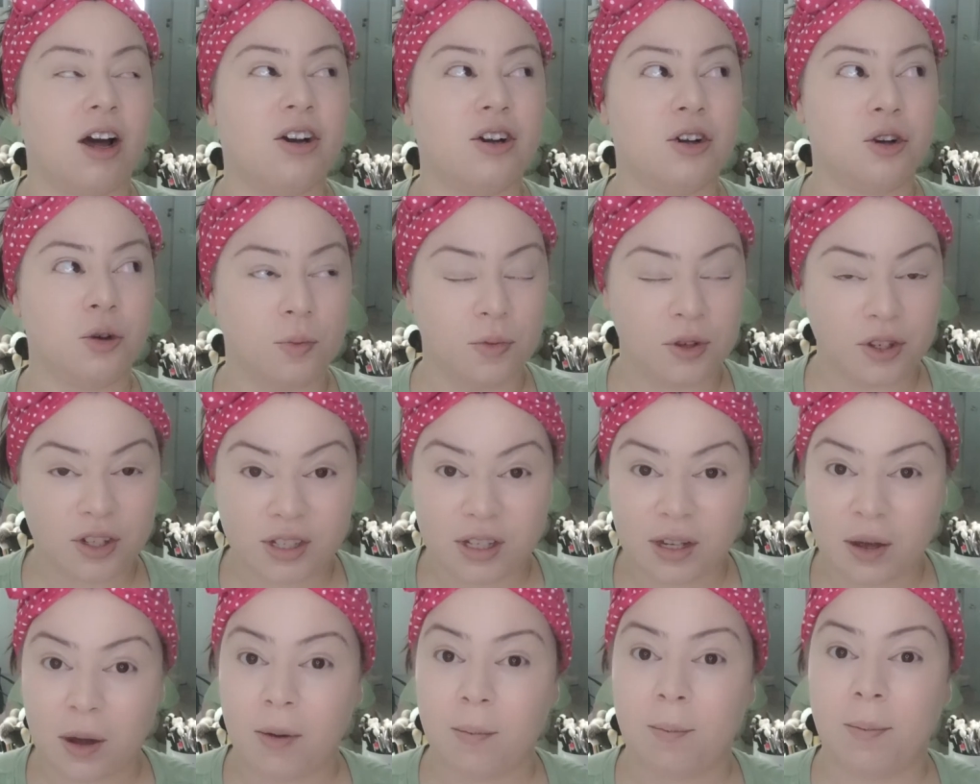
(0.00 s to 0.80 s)

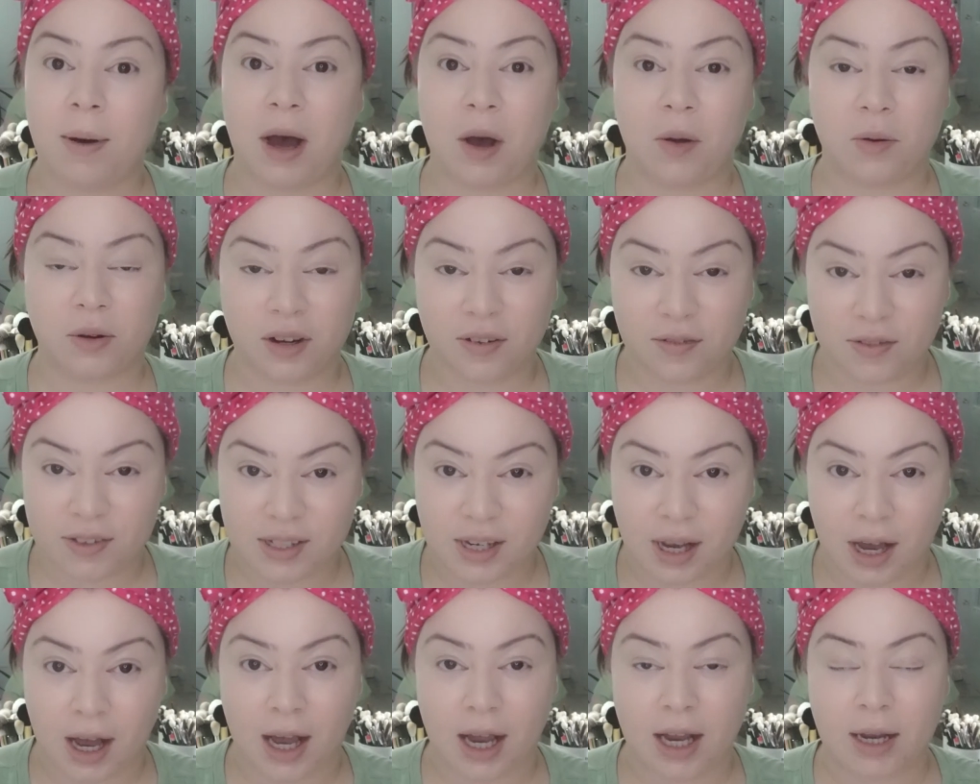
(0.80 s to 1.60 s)
numerous amount of
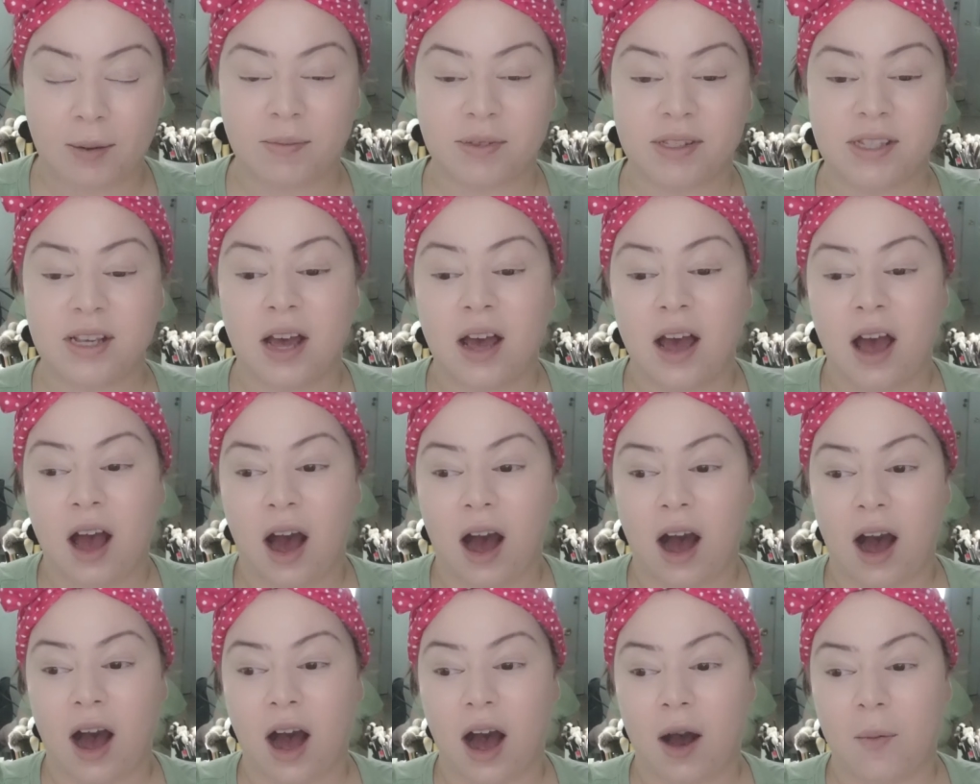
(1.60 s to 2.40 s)
times.
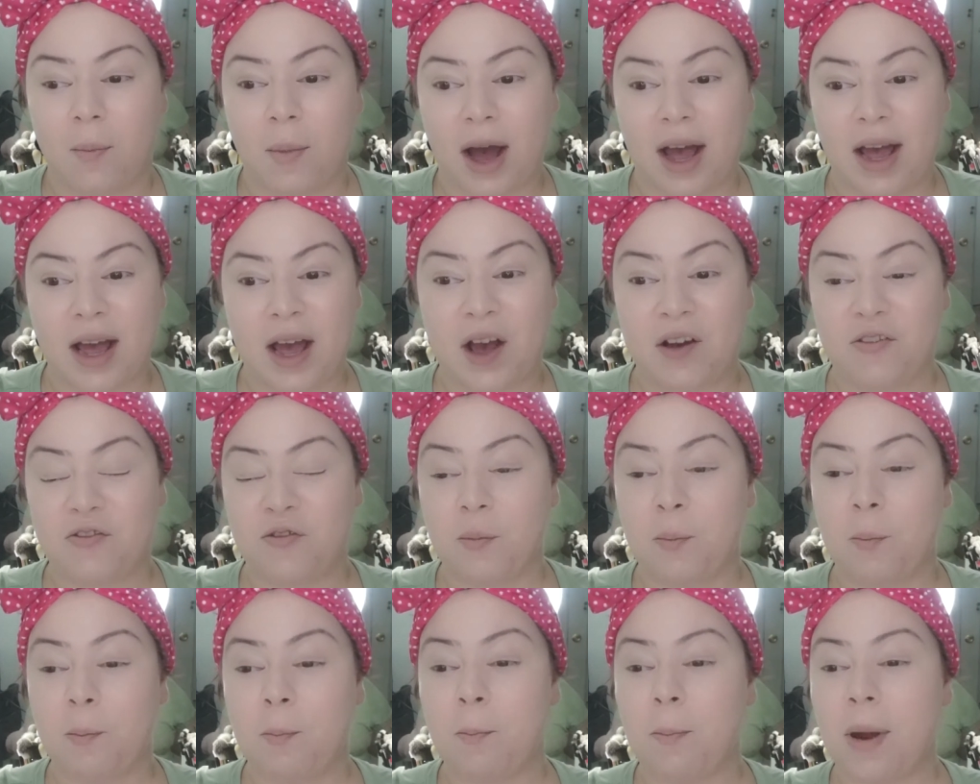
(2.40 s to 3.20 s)
I
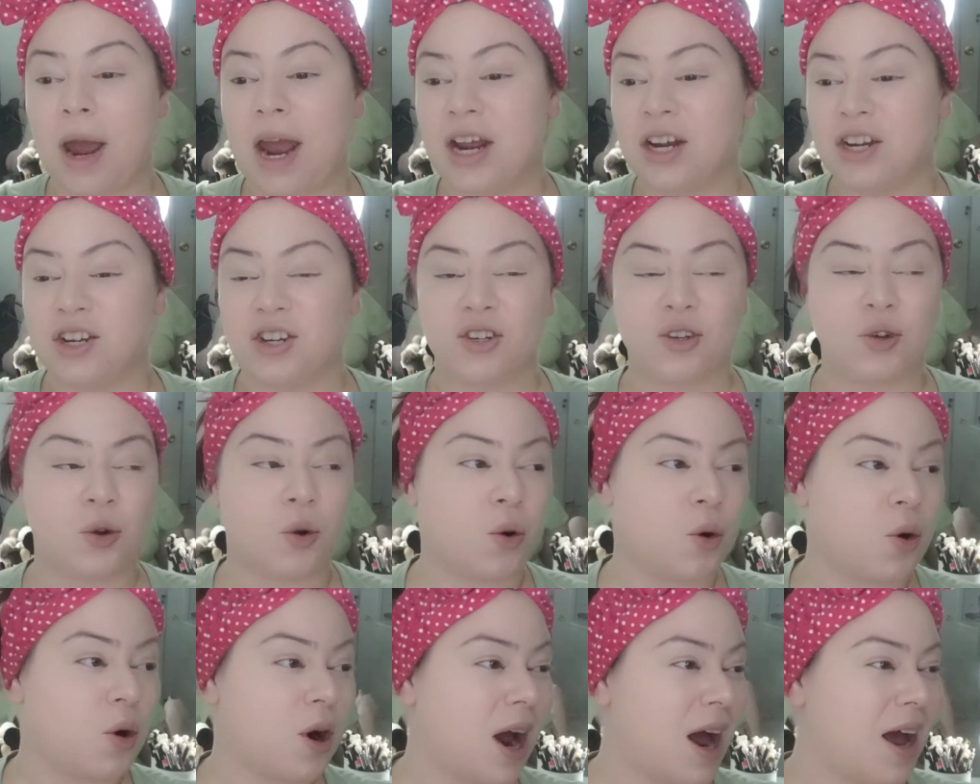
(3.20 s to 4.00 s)
have made
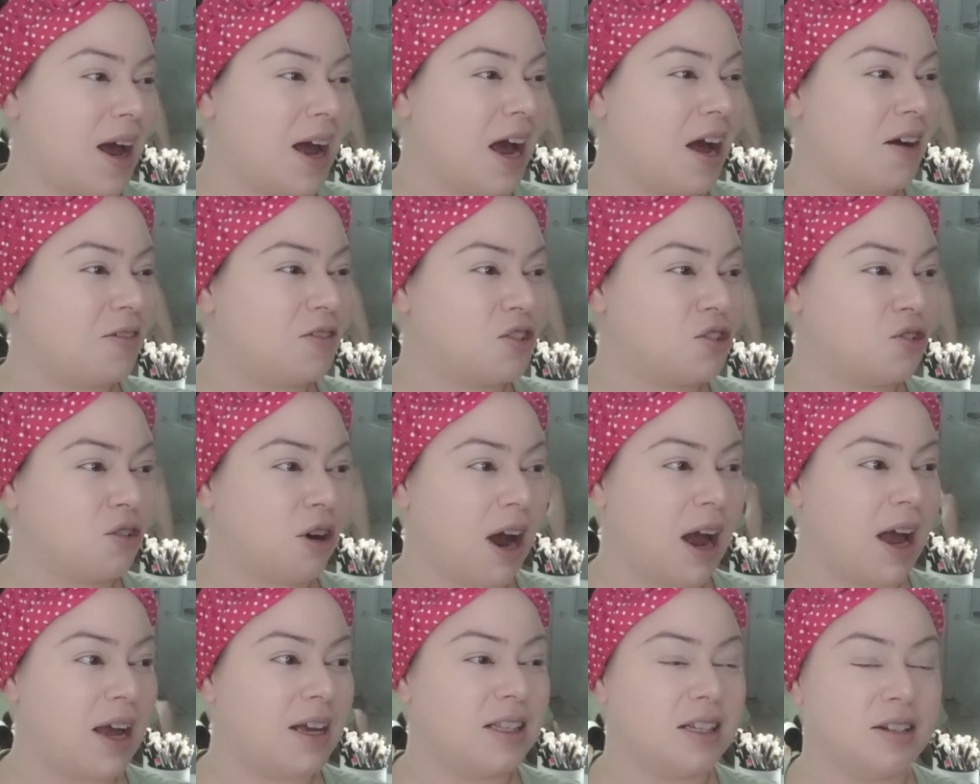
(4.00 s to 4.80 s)
sure I have
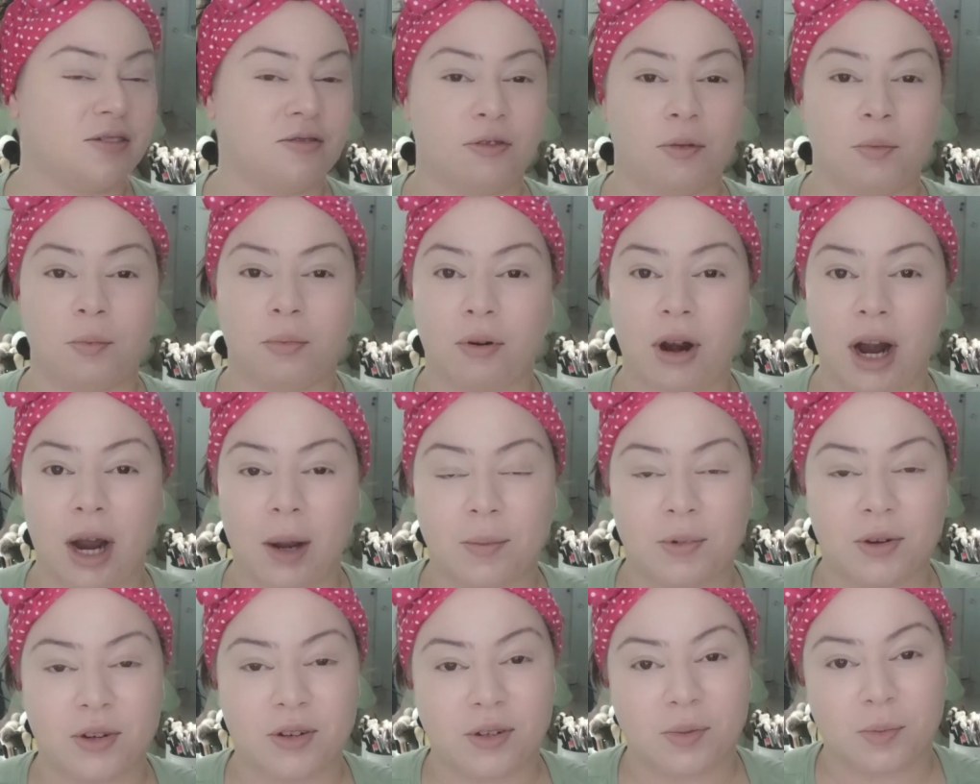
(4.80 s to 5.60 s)
tried different
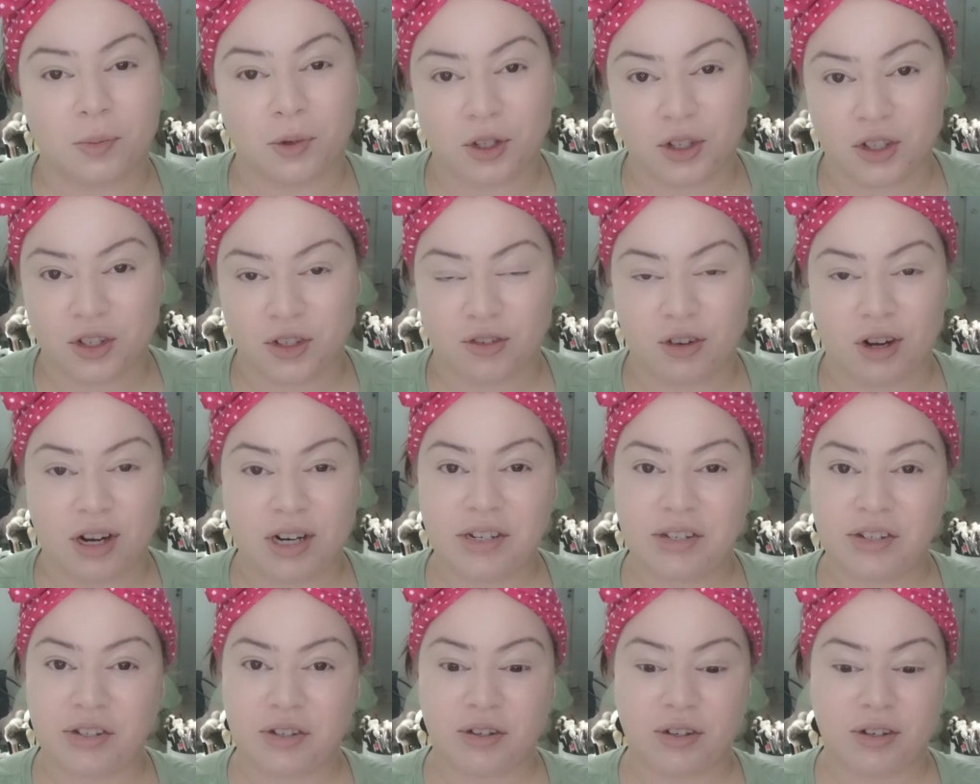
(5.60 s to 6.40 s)
primers,
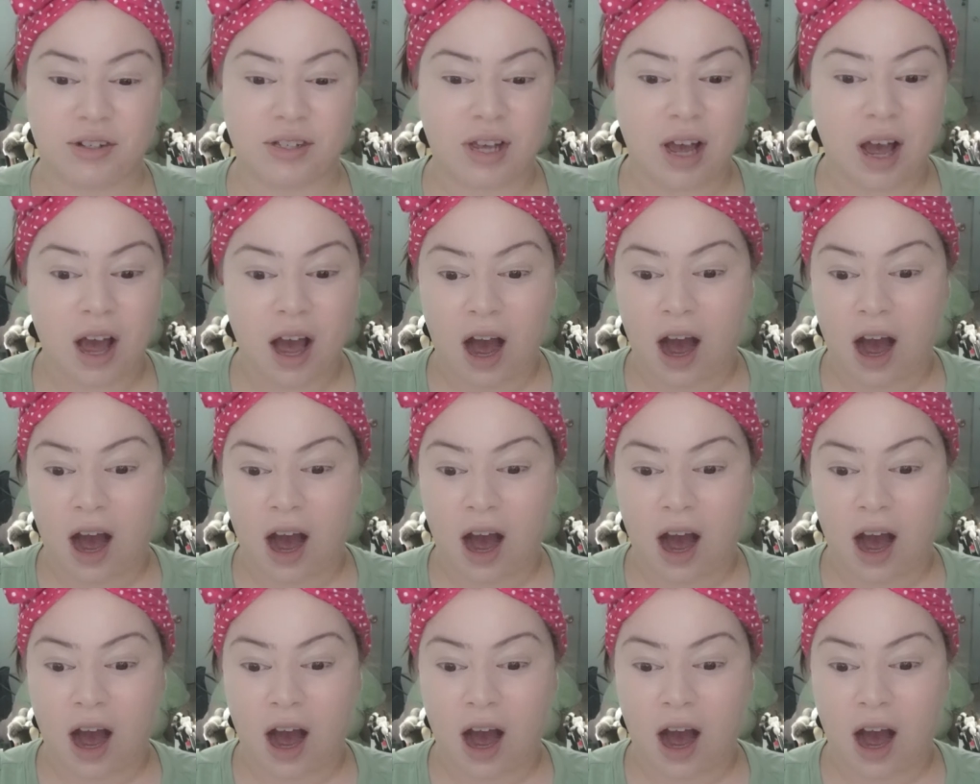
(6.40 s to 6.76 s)
moisturizers.